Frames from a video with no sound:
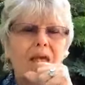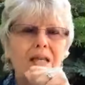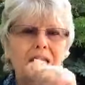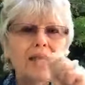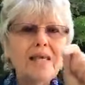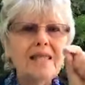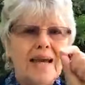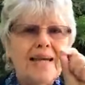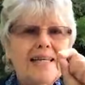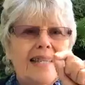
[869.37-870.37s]
anything that
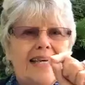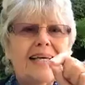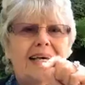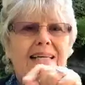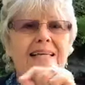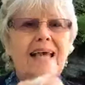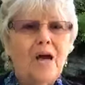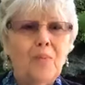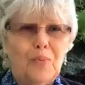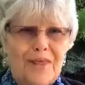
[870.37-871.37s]
I think I need
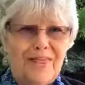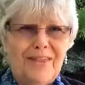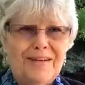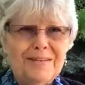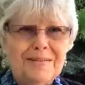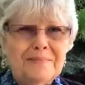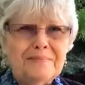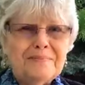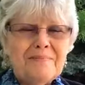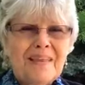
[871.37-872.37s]
help with,
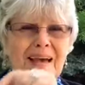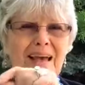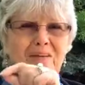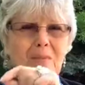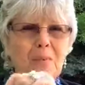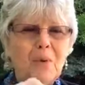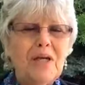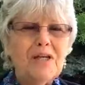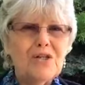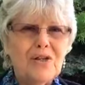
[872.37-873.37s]
I have been
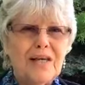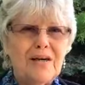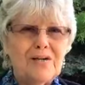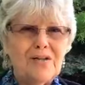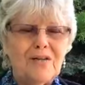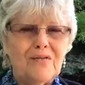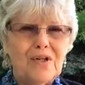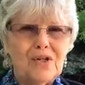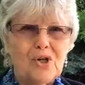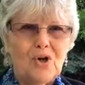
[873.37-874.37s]
bringing it to the council of
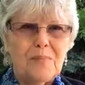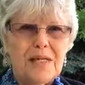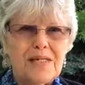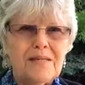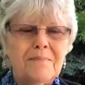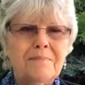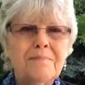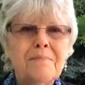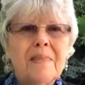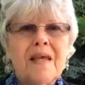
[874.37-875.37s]
discernment.
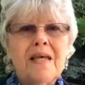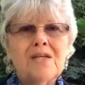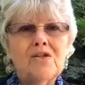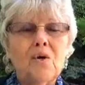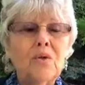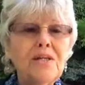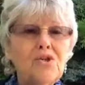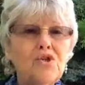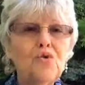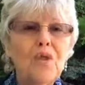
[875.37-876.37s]
So let's
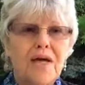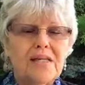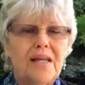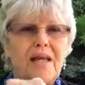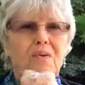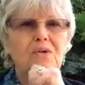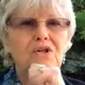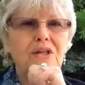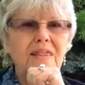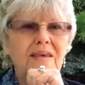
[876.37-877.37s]
do that today. I want
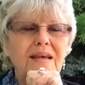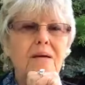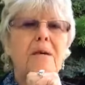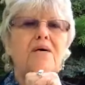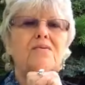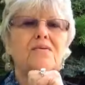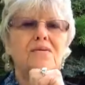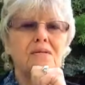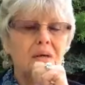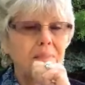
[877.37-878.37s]
you to think about
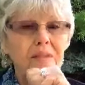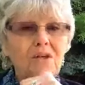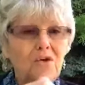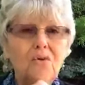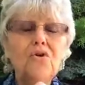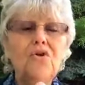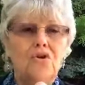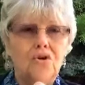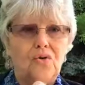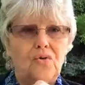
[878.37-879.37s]
something you could
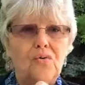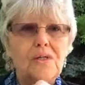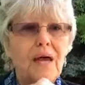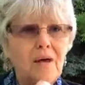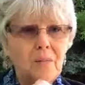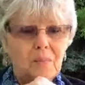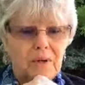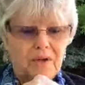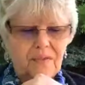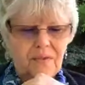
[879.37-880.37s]
use help with.
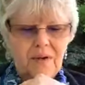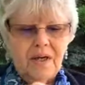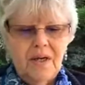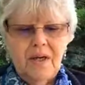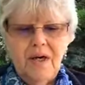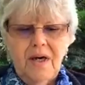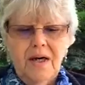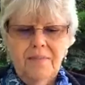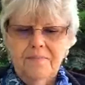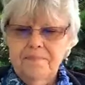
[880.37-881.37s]

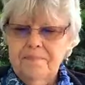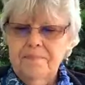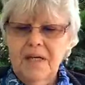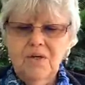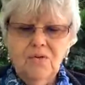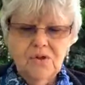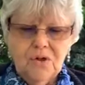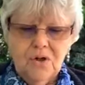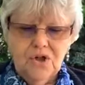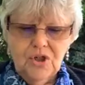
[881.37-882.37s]
Um, my notes
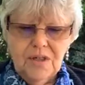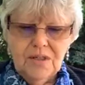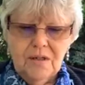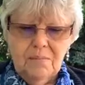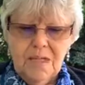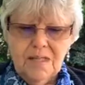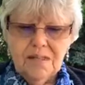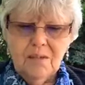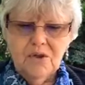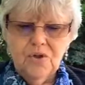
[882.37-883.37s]
are just a mess.
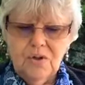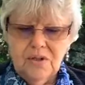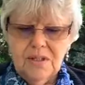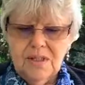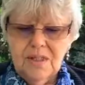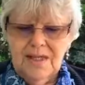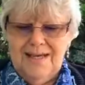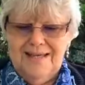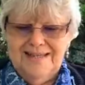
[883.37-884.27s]
I wish you could see these.